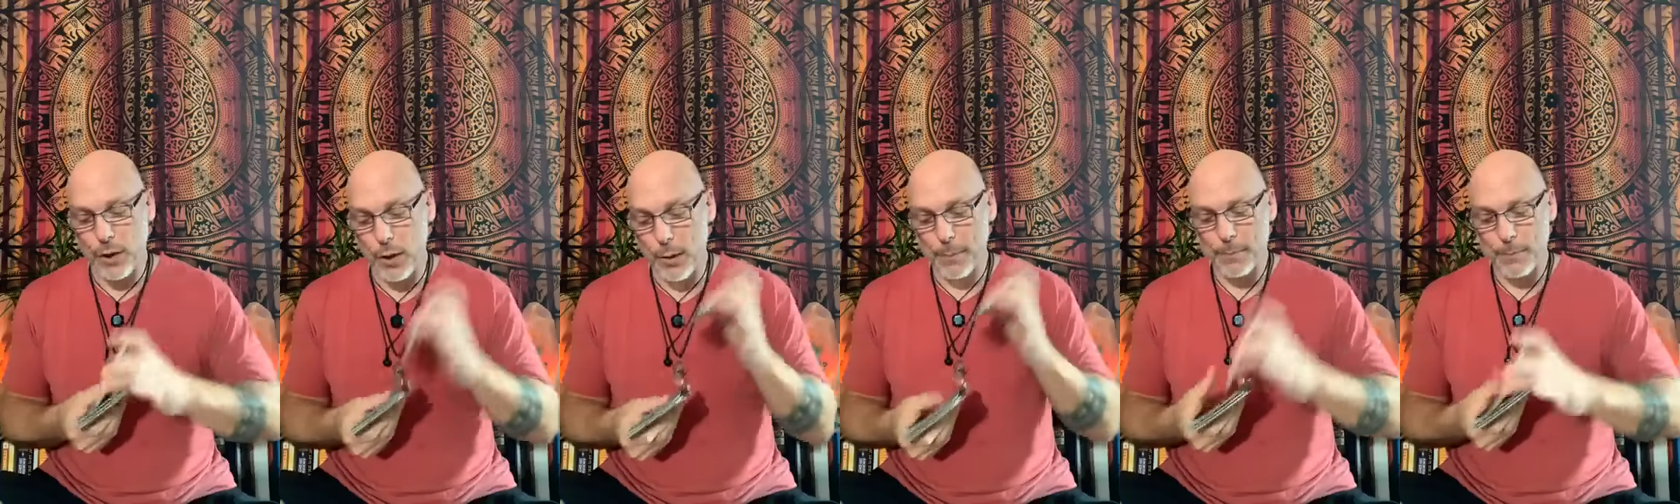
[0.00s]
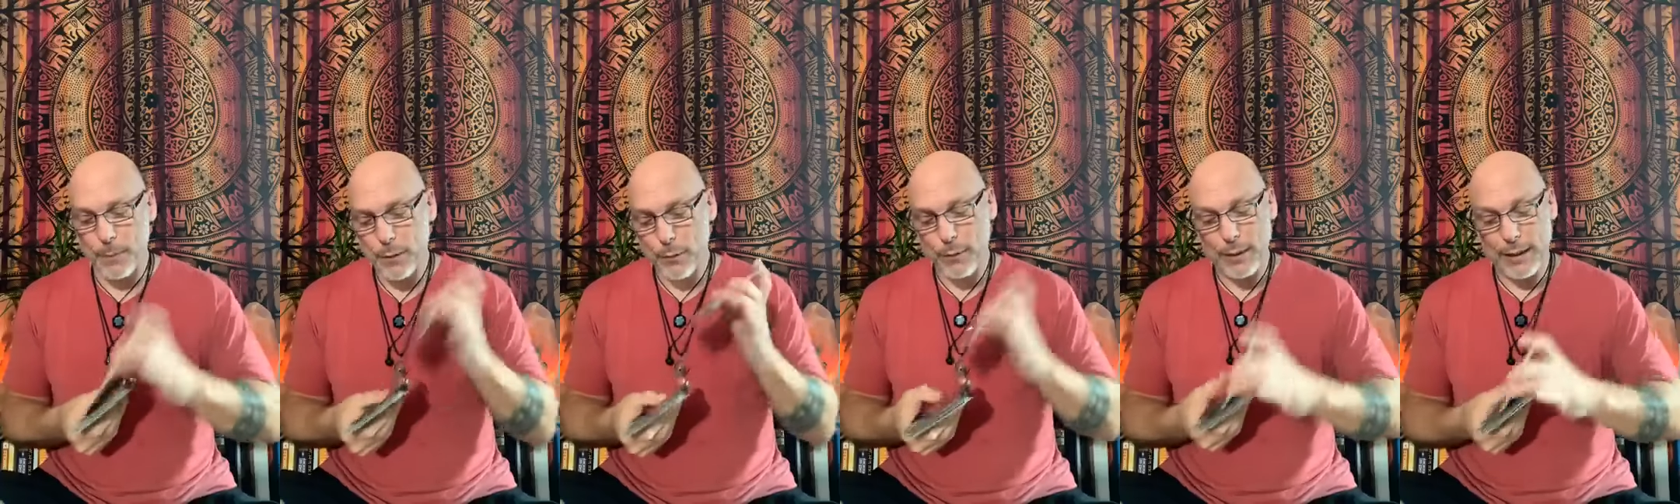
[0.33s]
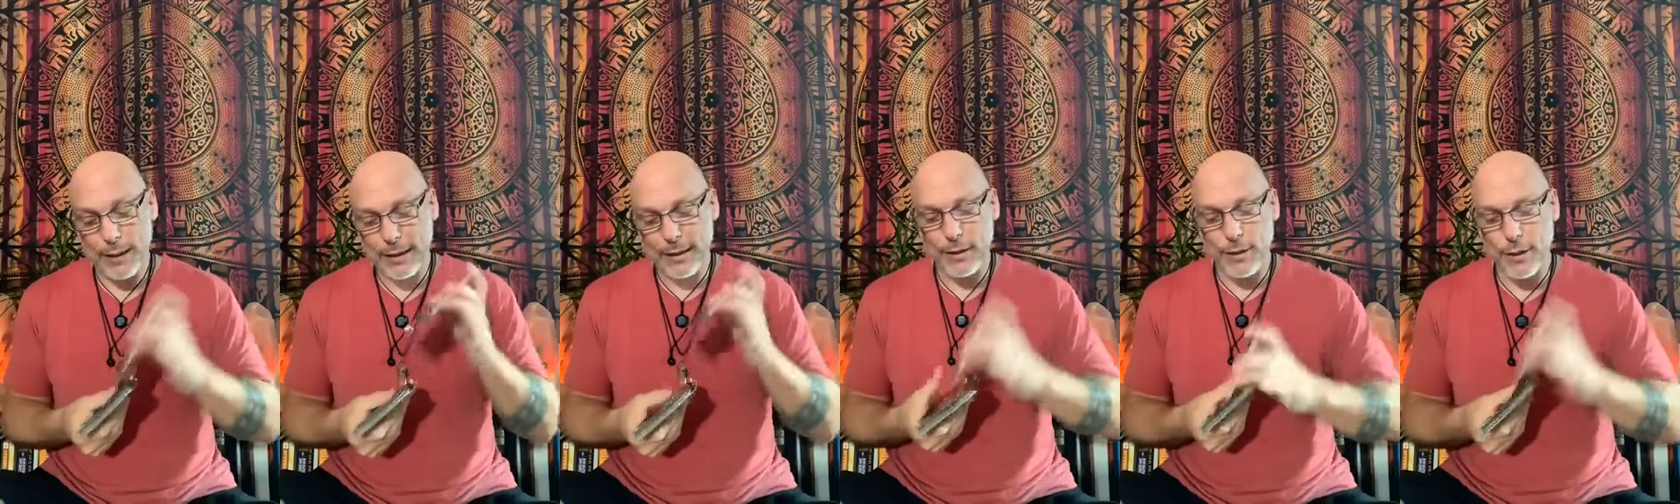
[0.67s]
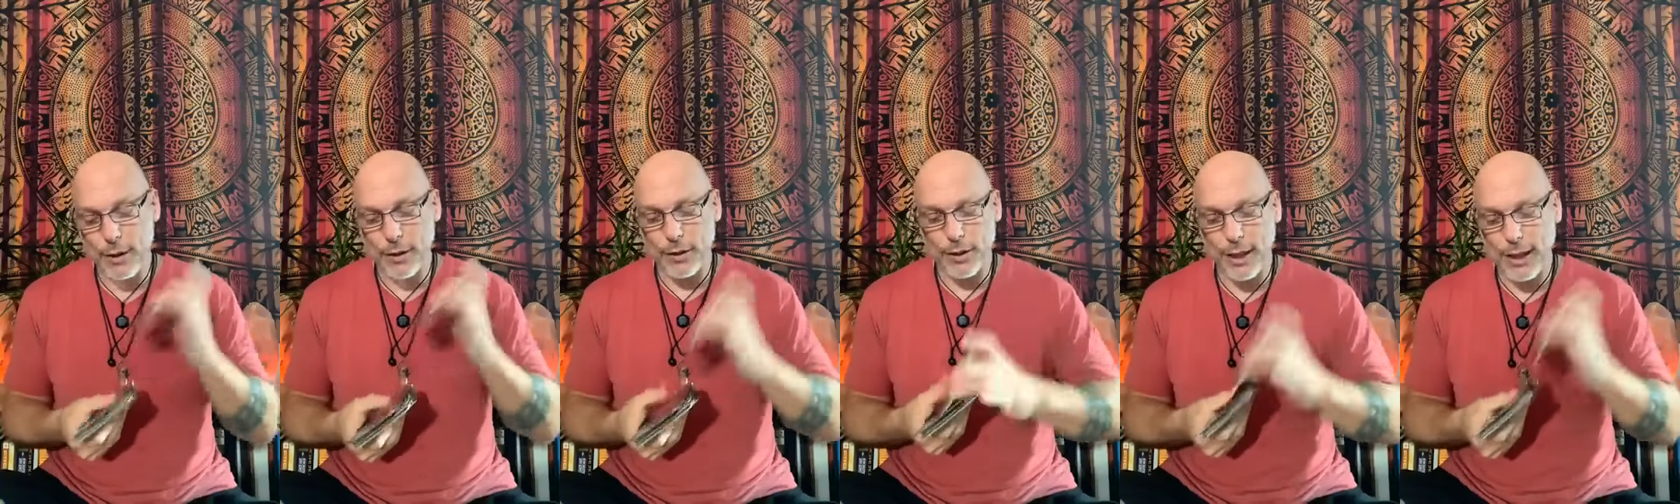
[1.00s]
So we need
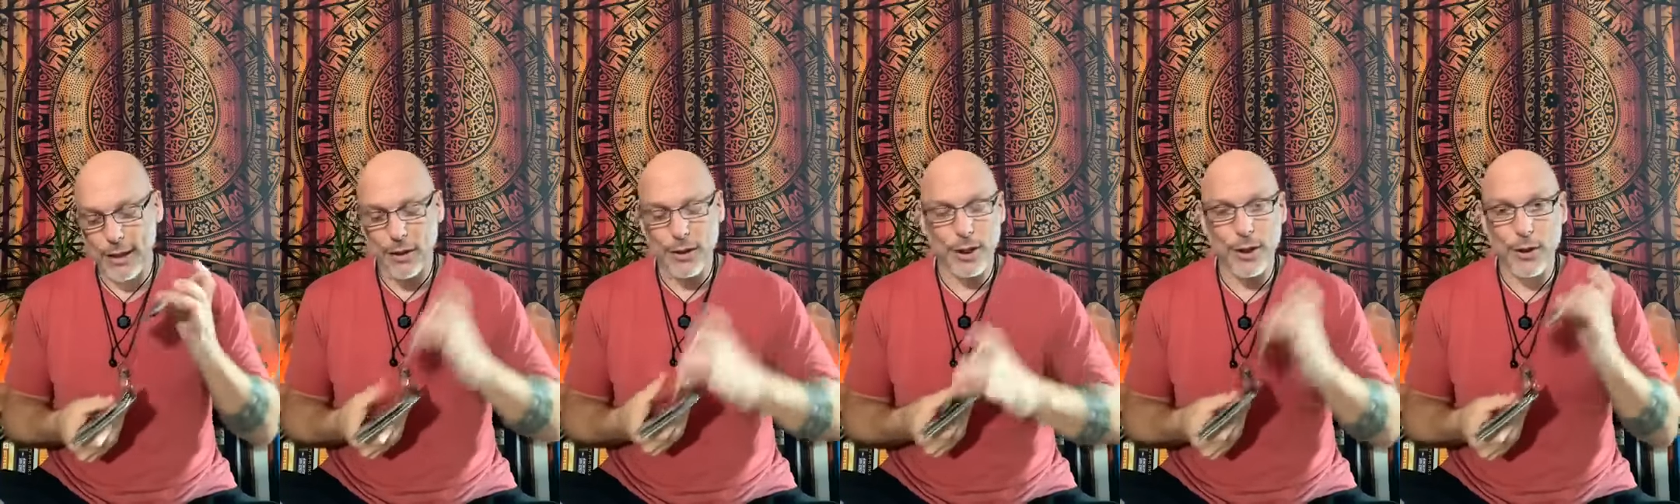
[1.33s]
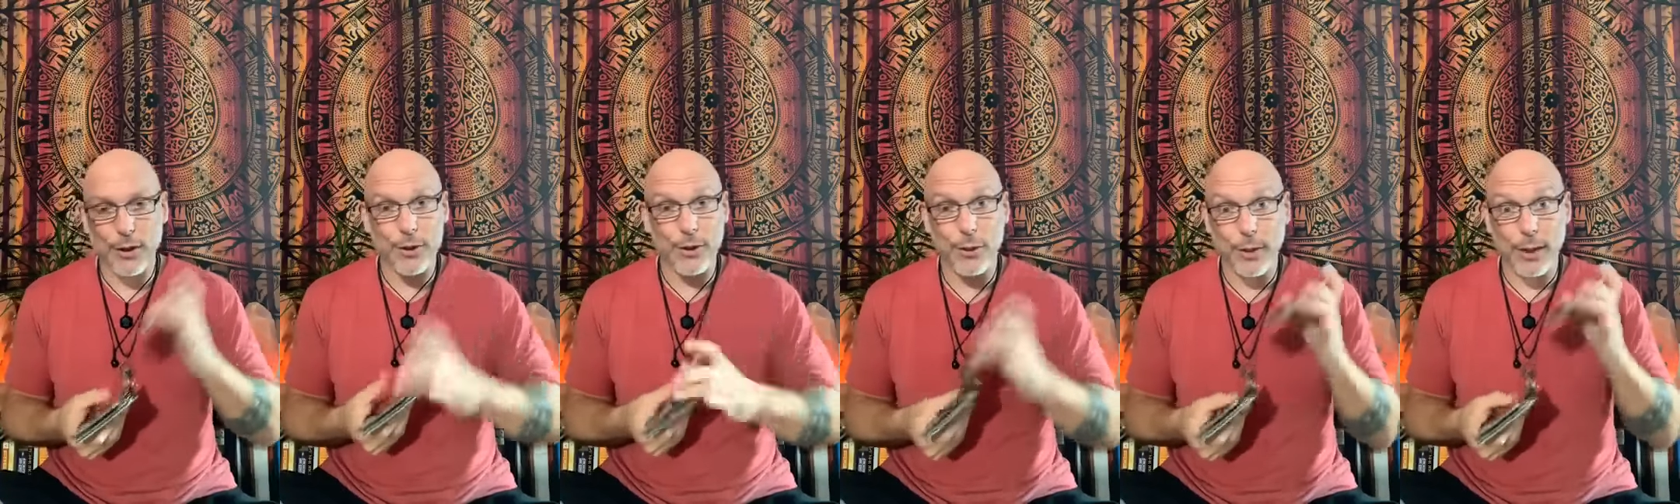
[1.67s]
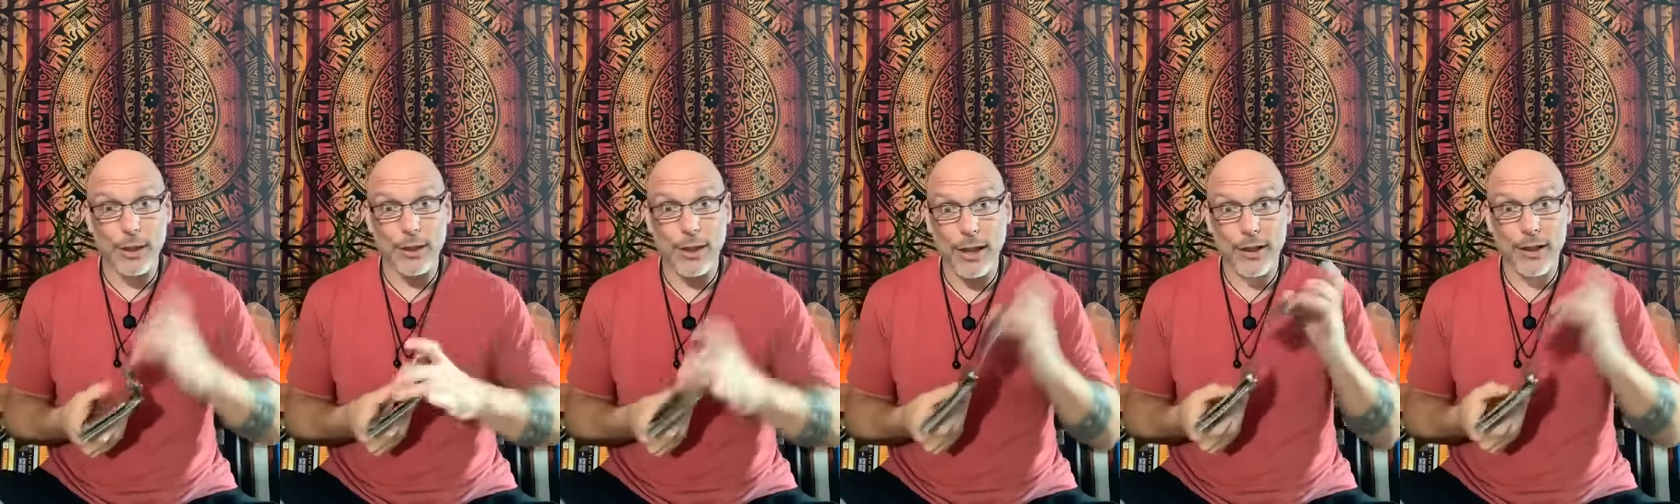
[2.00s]
to start changing our story,